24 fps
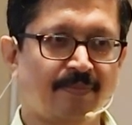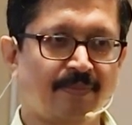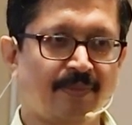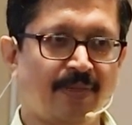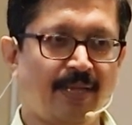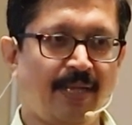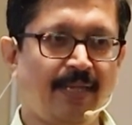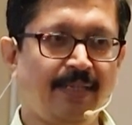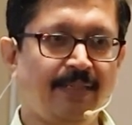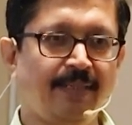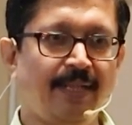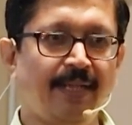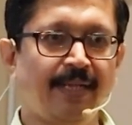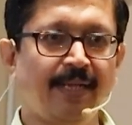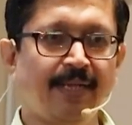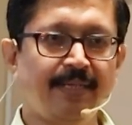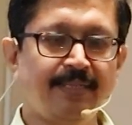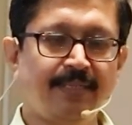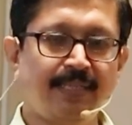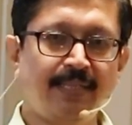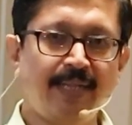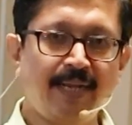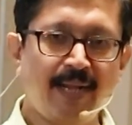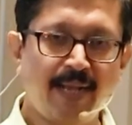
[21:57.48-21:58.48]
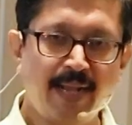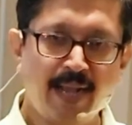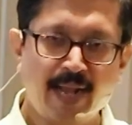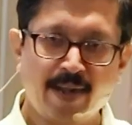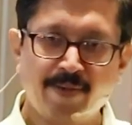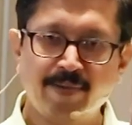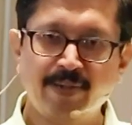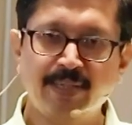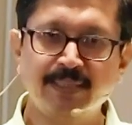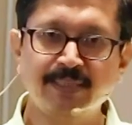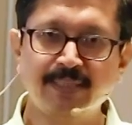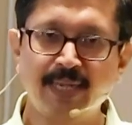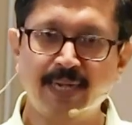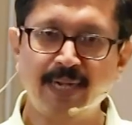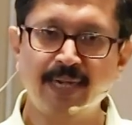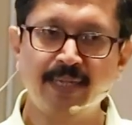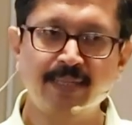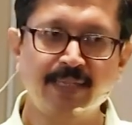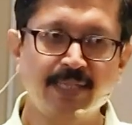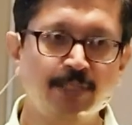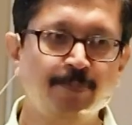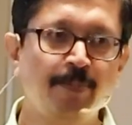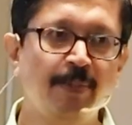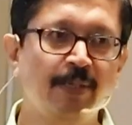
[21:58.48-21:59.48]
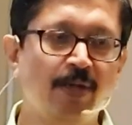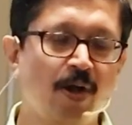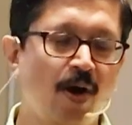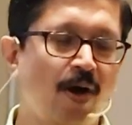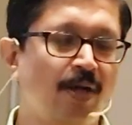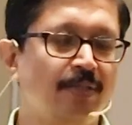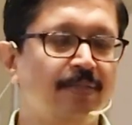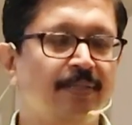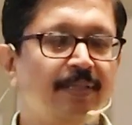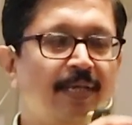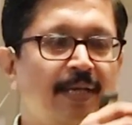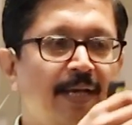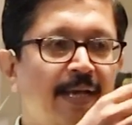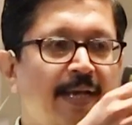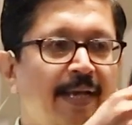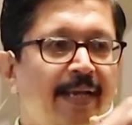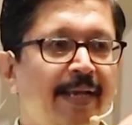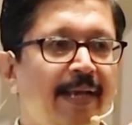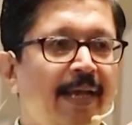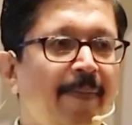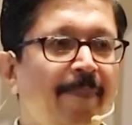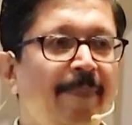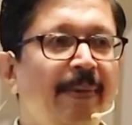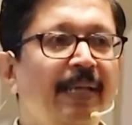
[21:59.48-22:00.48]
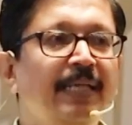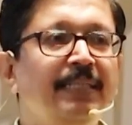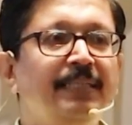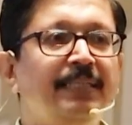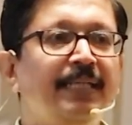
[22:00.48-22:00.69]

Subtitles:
Right? They can say that I have decided this because A, B,